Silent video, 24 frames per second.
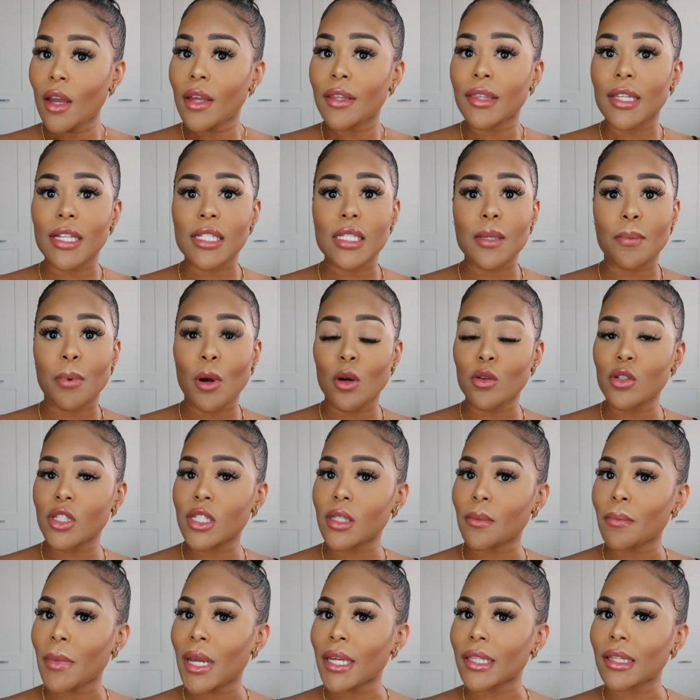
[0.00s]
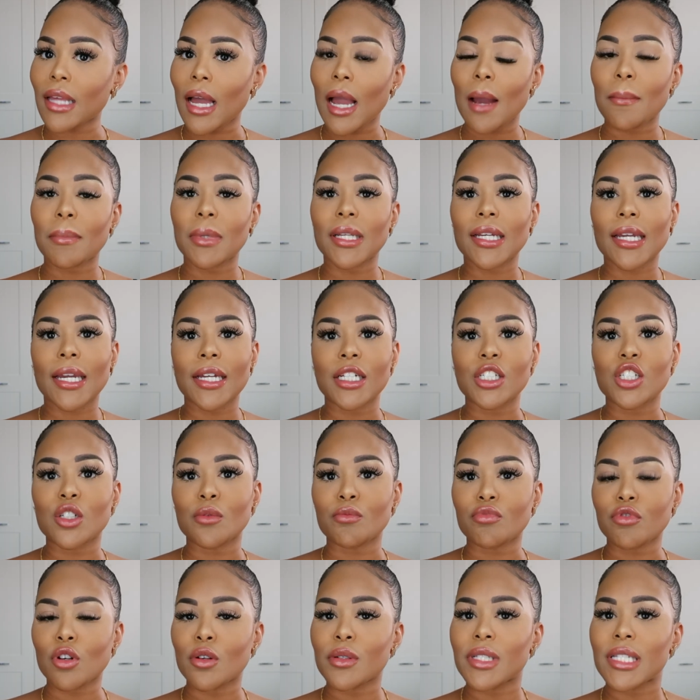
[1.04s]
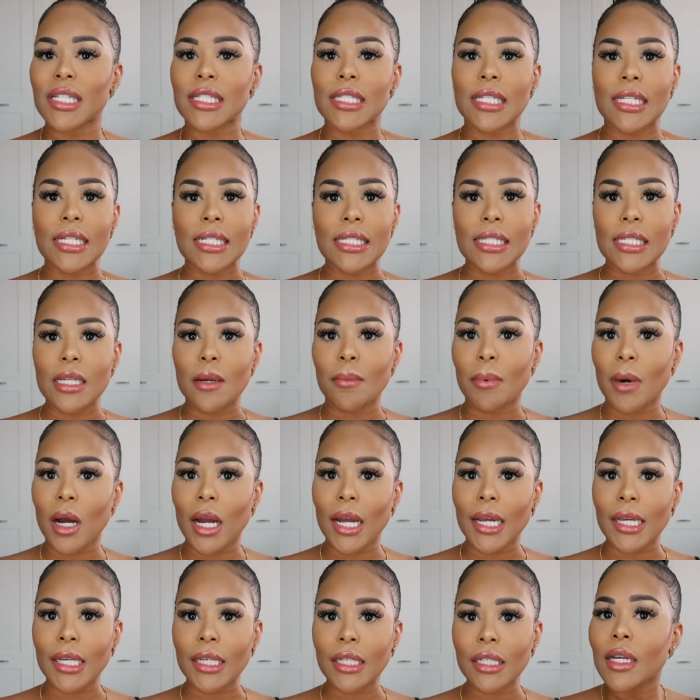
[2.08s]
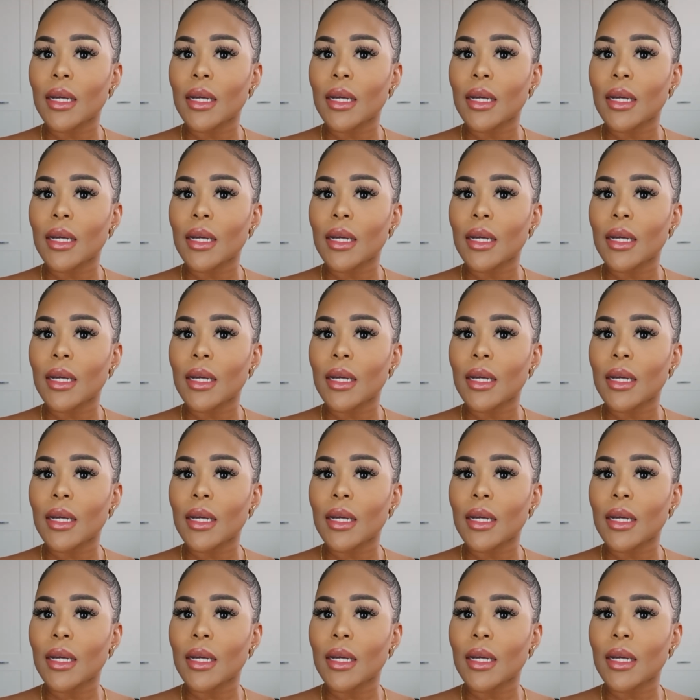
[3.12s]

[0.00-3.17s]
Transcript: They're supposed to make the application process easier by